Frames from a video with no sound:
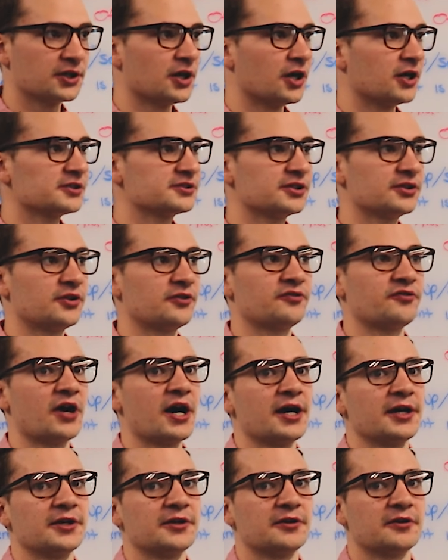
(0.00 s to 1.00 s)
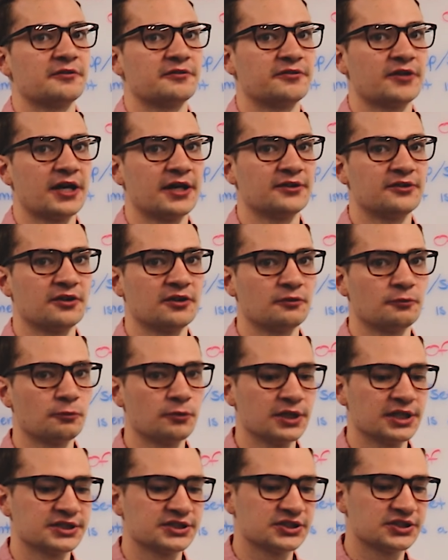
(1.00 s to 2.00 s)
We could also define an
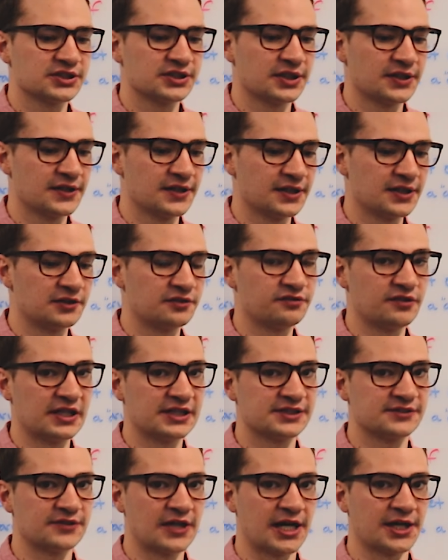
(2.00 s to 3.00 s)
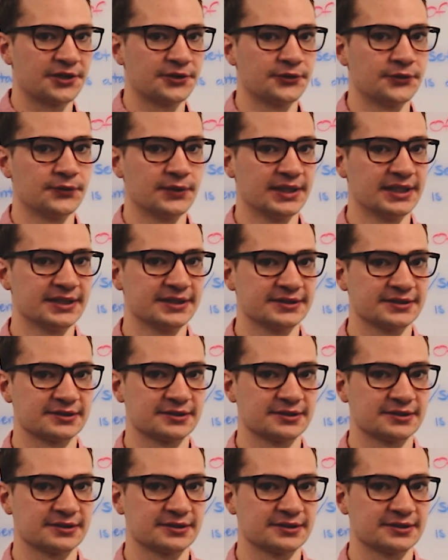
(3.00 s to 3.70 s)
event in which the face value